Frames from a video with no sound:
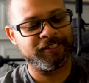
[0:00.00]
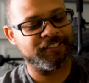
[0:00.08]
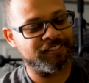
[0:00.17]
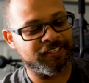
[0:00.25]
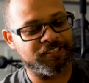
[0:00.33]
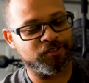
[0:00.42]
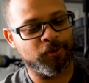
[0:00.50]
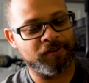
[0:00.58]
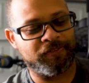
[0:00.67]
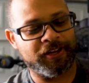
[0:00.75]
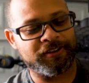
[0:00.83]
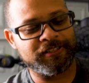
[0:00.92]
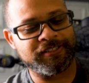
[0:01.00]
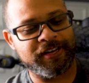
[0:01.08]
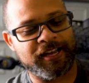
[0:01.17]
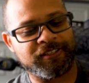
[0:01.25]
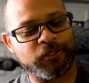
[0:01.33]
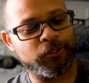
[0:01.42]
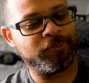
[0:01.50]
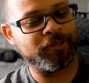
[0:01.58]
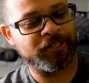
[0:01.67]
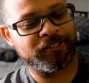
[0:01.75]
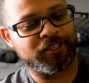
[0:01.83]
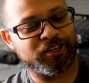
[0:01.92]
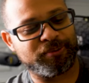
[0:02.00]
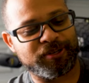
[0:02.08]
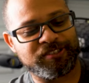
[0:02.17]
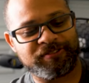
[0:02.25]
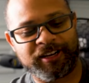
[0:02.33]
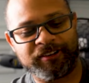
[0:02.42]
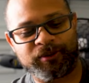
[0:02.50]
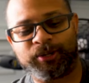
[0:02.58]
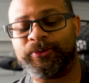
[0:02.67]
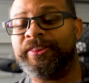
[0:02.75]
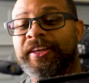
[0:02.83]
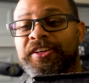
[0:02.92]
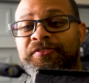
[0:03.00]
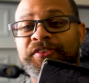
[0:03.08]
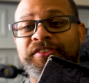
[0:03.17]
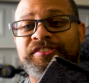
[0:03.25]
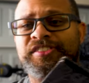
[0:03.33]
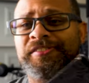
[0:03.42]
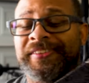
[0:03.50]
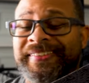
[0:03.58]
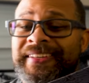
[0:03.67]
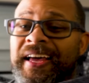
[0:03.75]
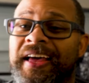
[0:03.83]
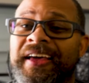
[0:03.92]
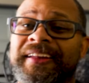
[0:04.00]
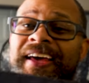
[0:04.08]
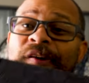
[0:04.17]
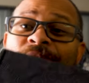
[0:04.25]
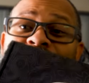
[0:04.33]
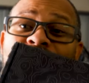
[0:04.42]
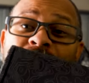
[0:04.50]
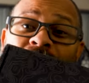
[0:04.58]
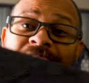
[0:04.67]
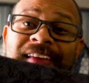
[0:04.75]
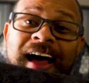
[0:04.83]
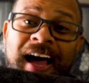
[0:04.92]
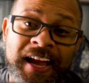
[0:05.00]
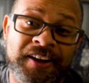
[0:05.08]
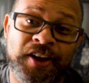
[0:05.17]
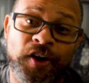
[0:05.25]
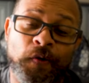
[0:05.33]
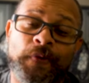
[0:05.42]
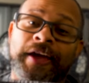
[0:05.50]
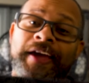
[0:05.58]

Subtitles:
it just says, to our veterans and active duty military person around the world, we thank you for the service. Now, as far as I know